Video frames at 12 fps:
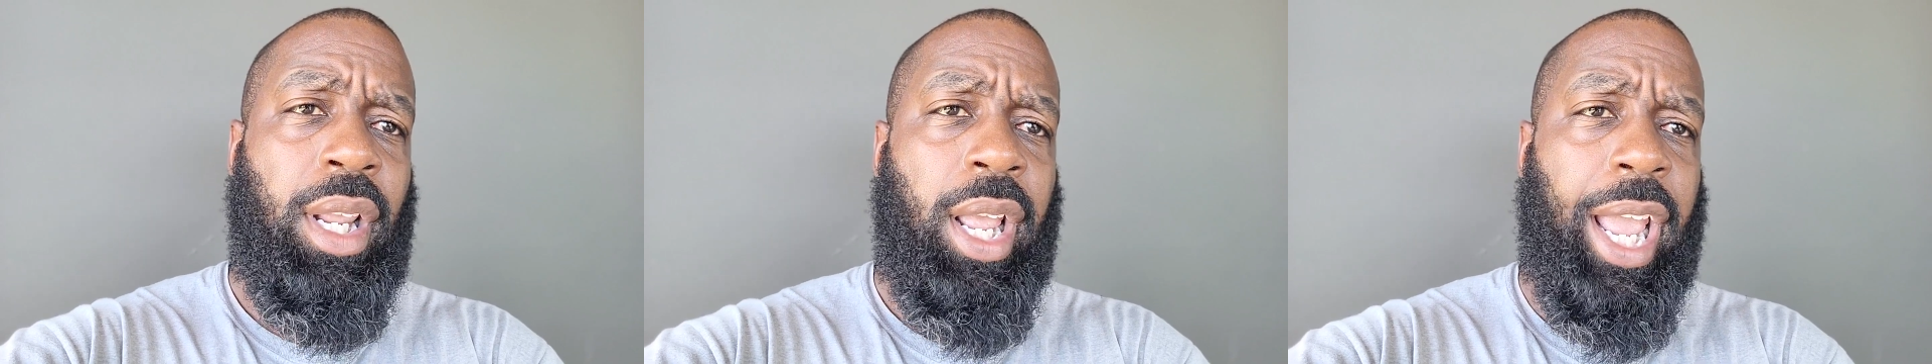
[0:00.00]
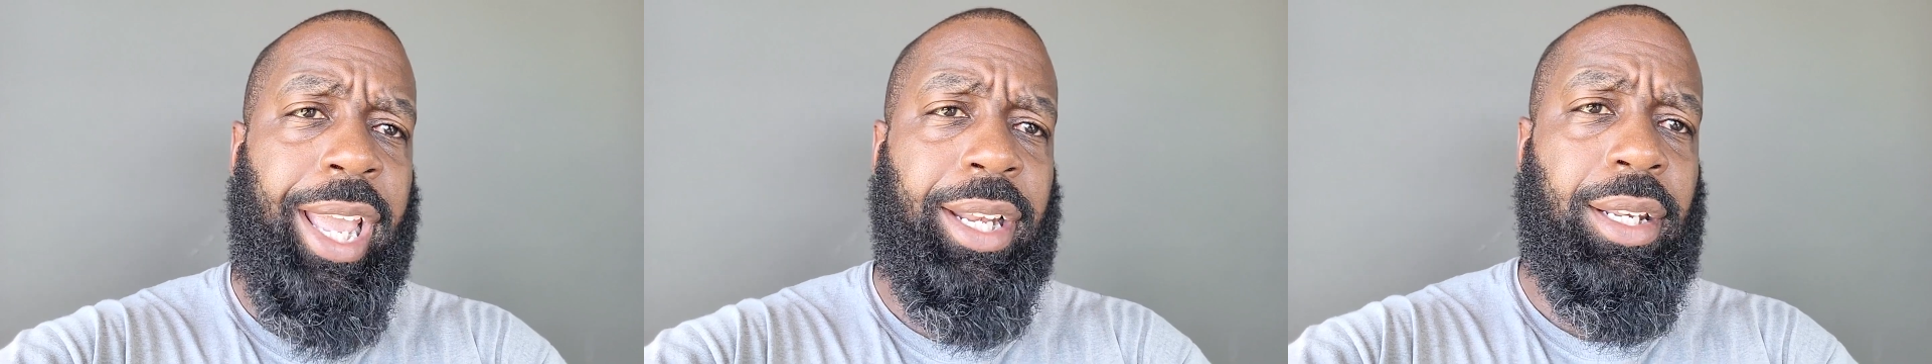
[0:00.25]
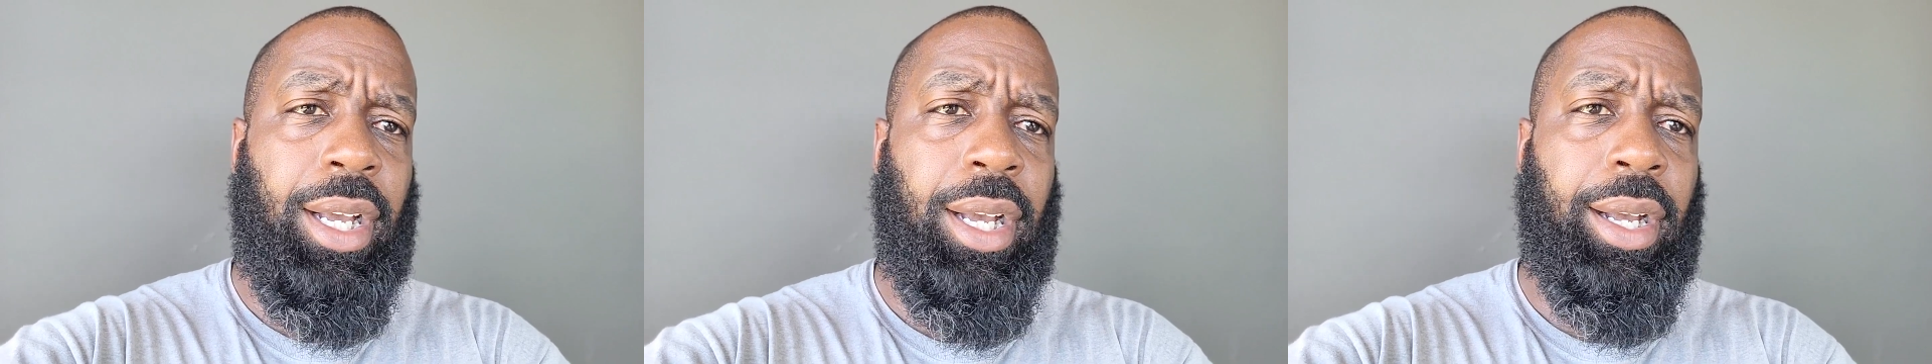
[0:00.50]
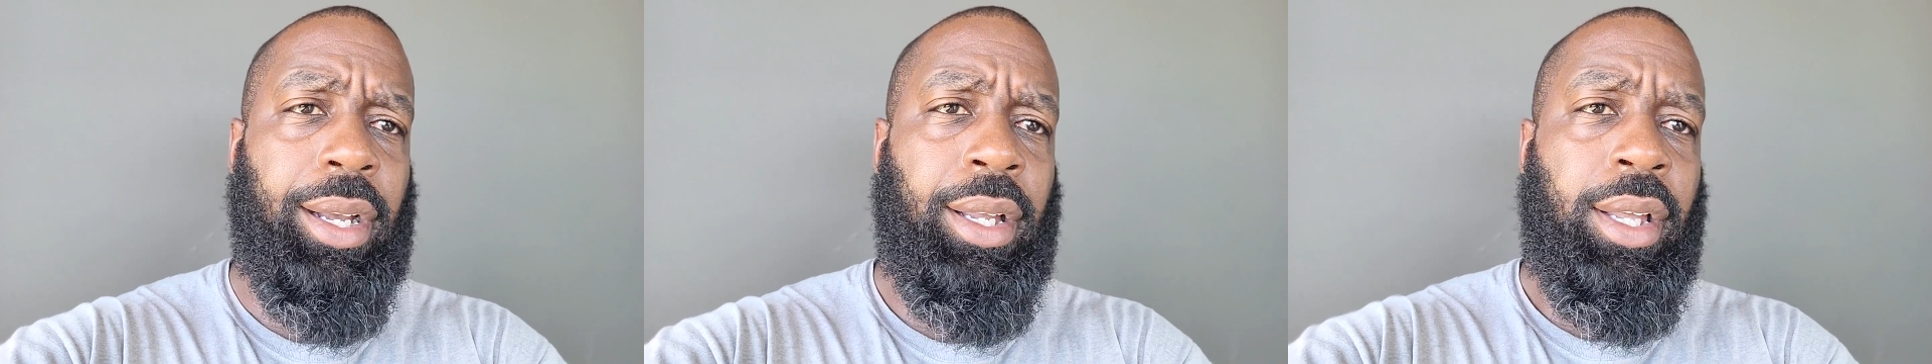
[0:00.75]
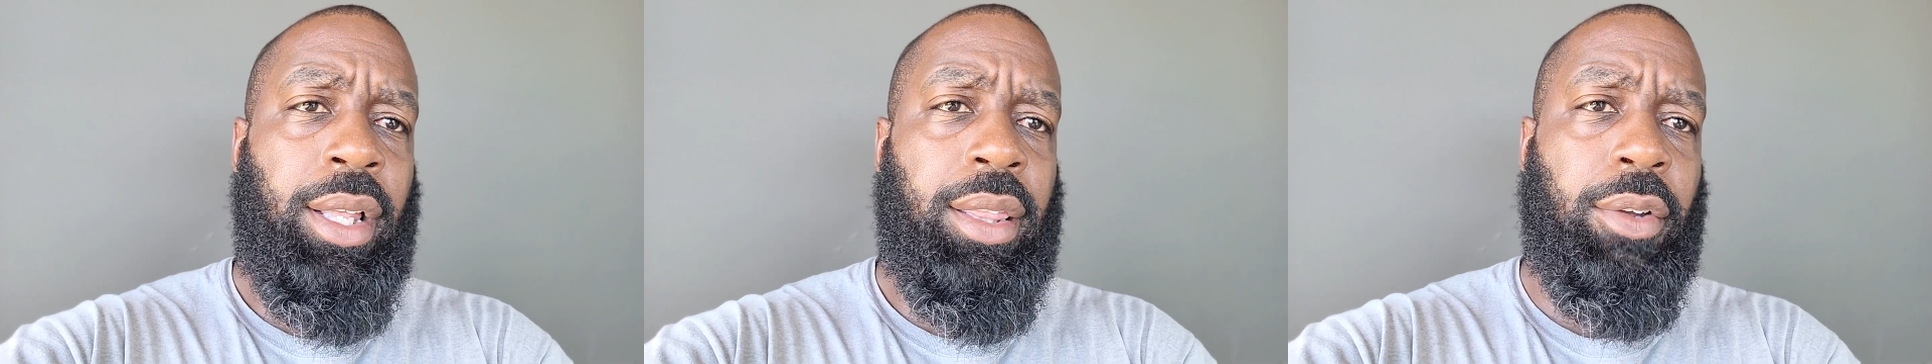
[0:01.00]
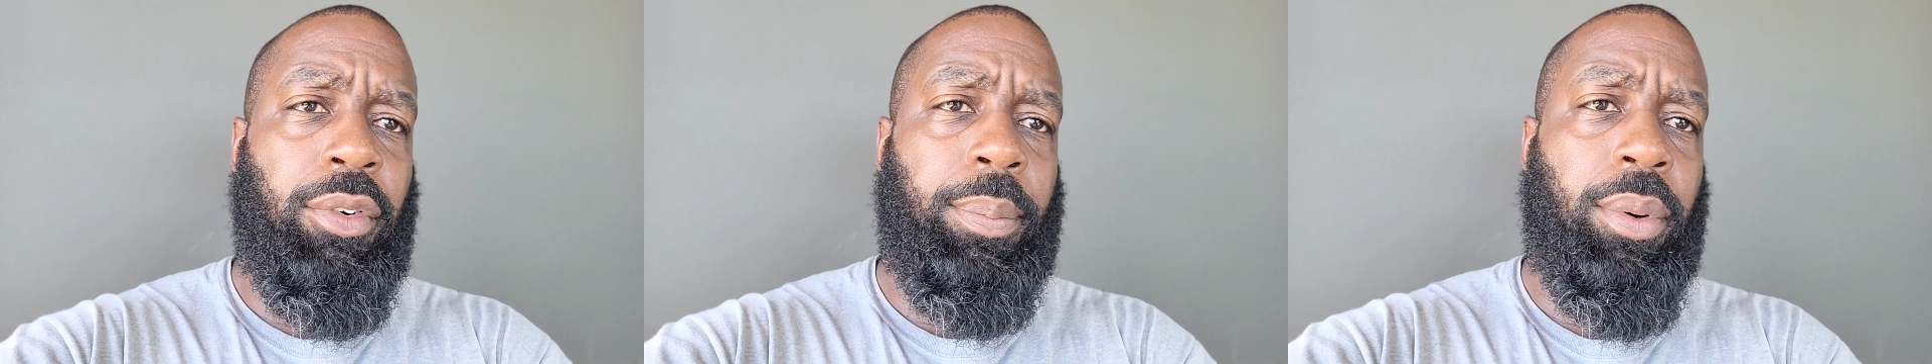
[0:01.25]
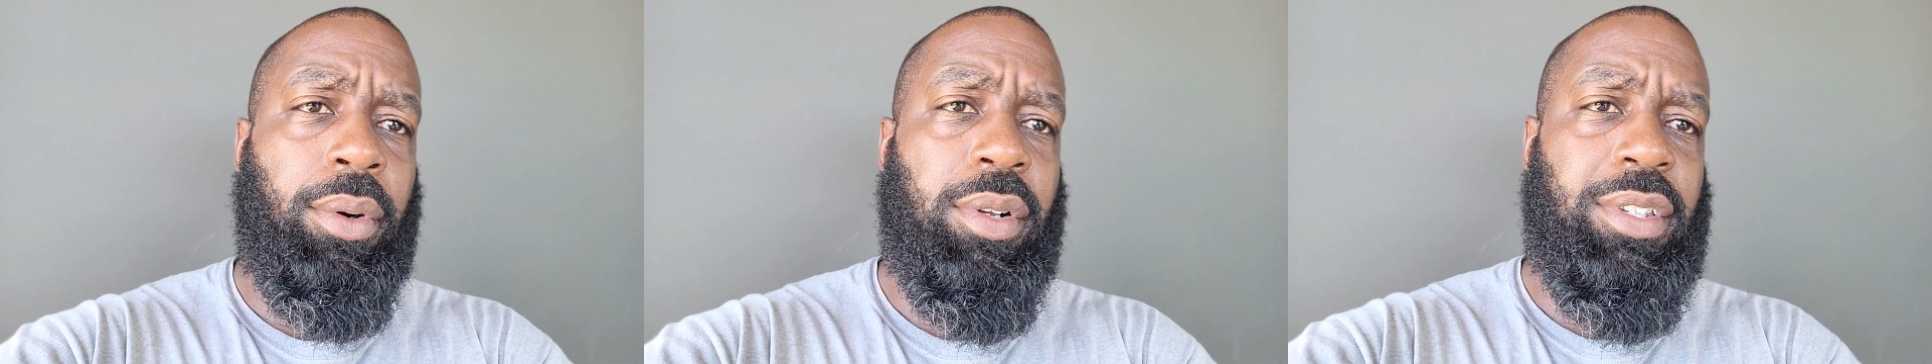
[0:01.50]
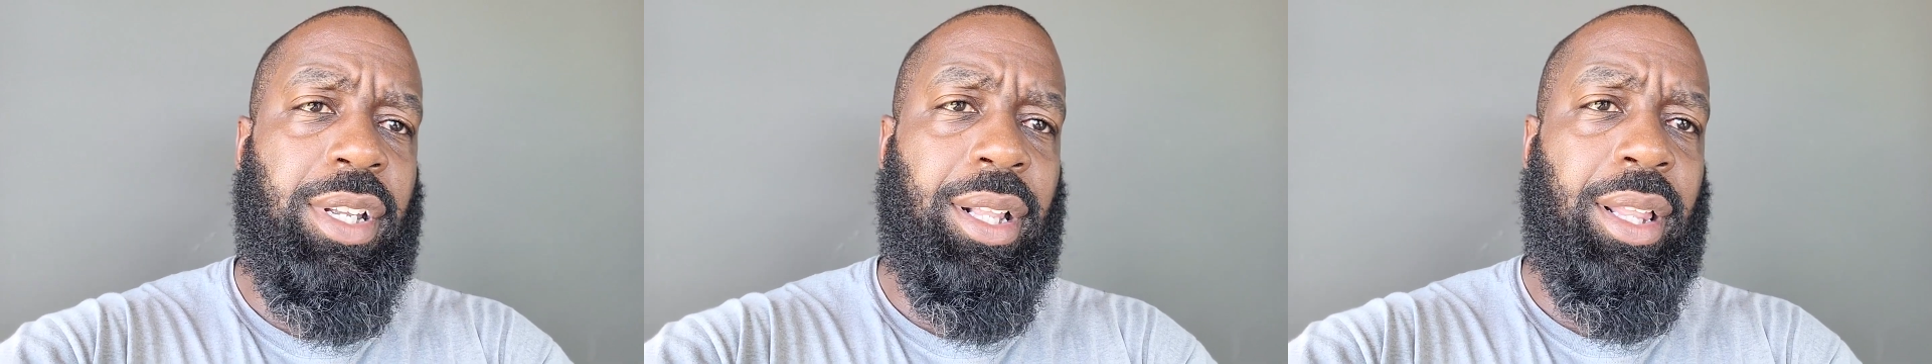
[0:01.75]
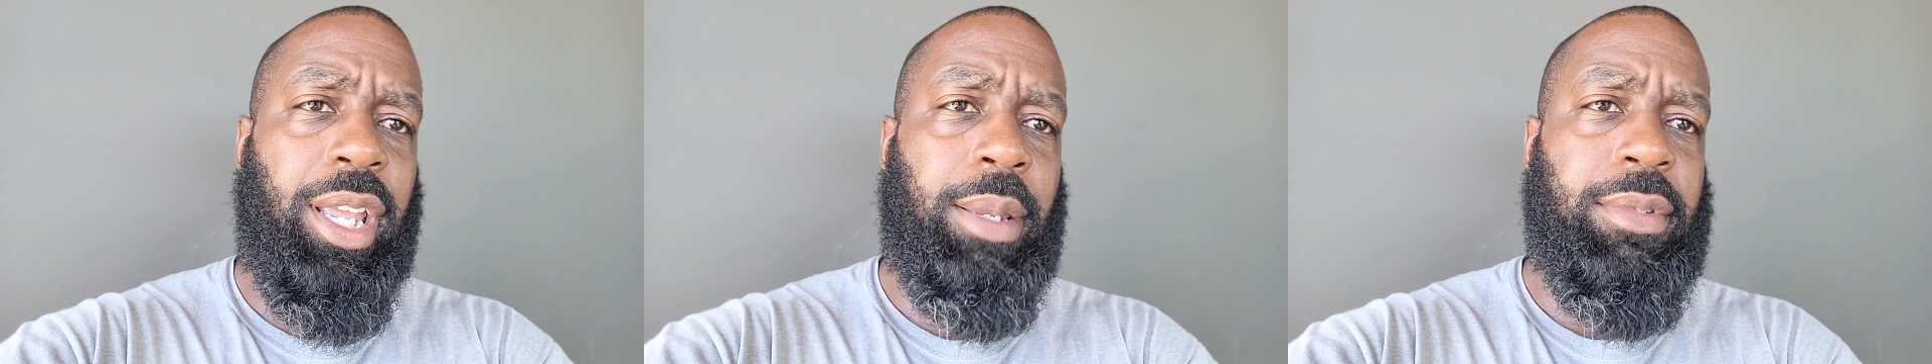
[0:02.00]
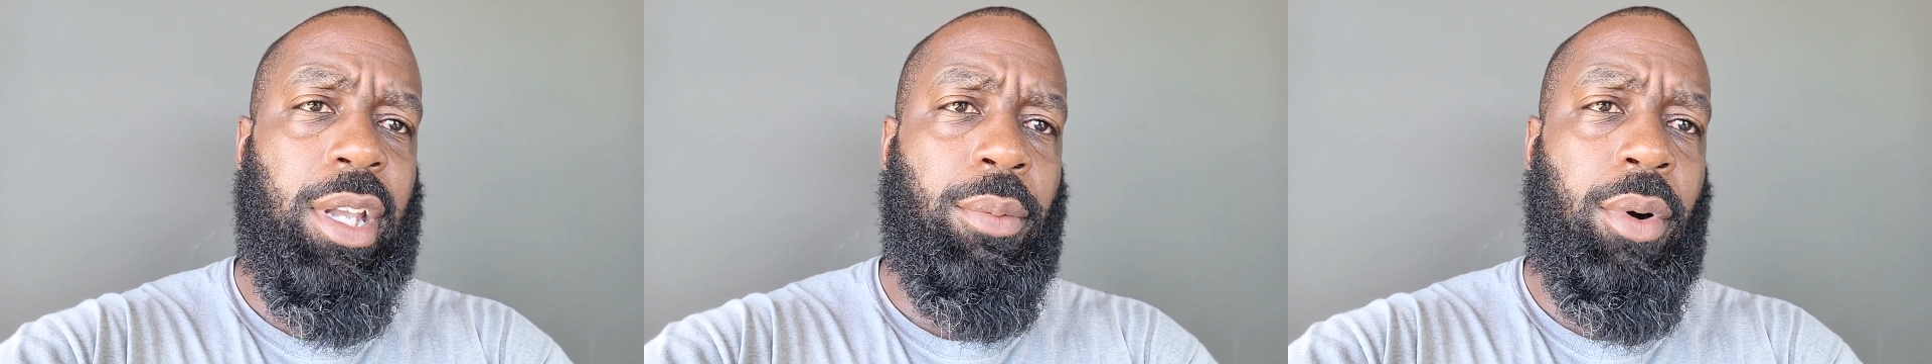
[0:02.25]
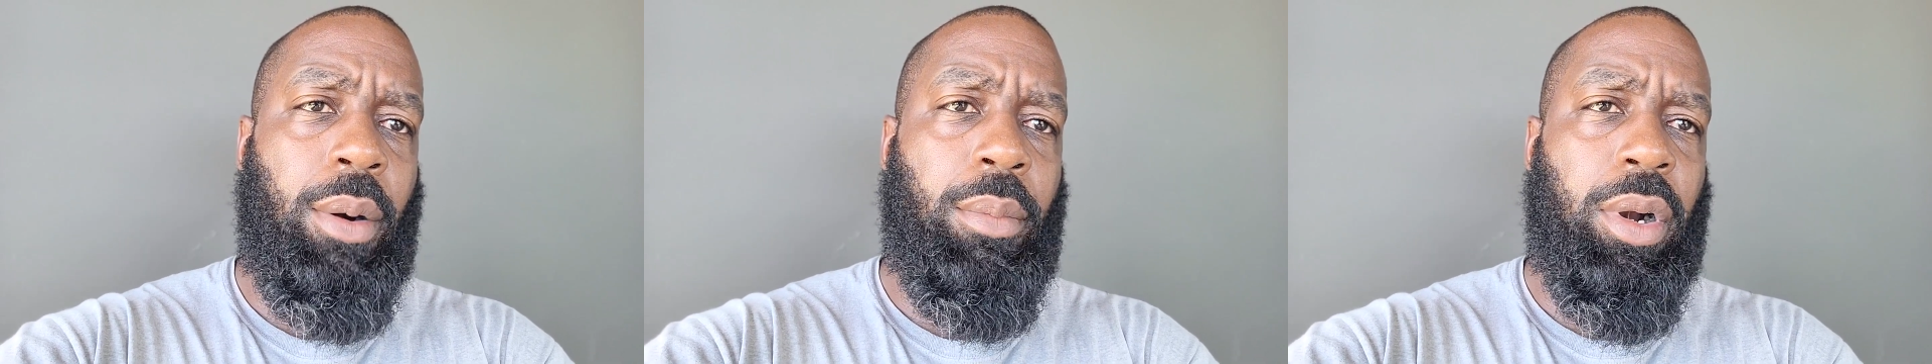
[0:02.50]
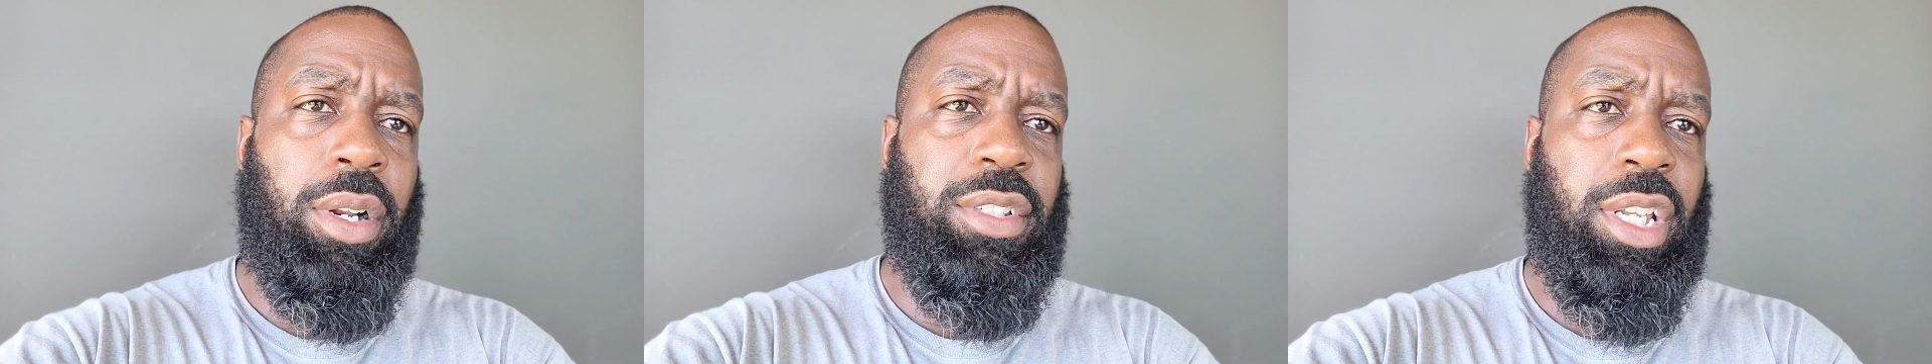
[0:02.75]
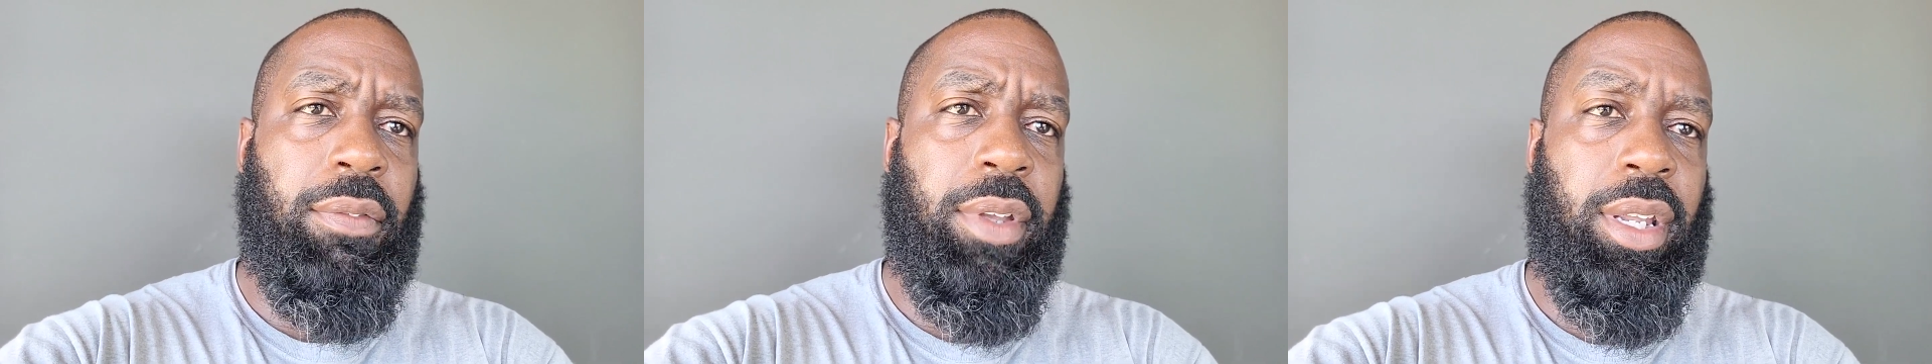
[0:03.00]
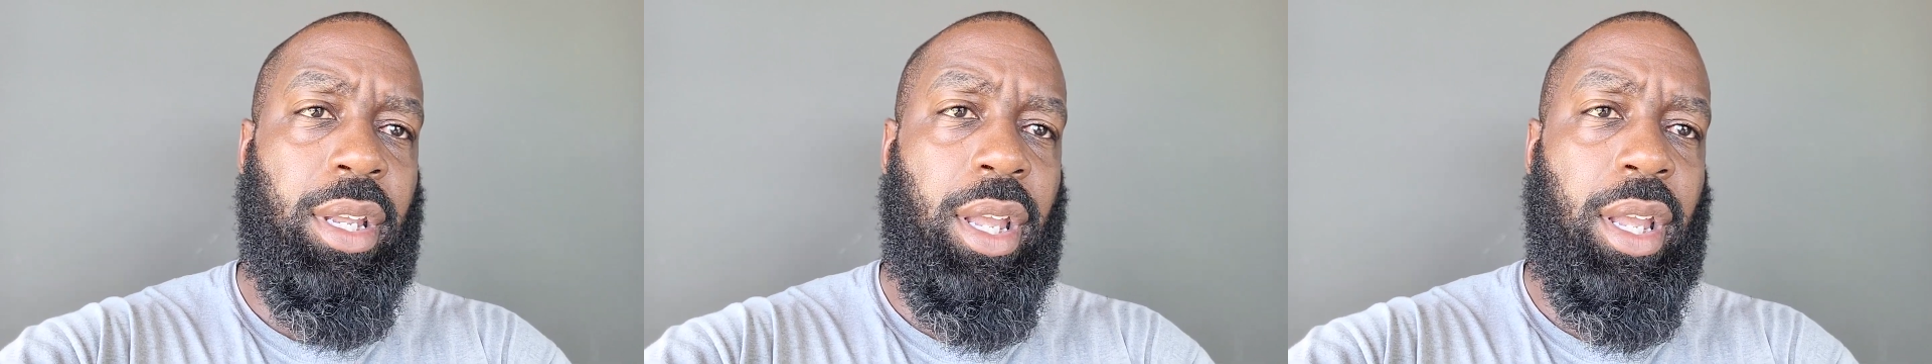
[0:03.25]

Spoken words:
And the reports and claims that Walmart is giving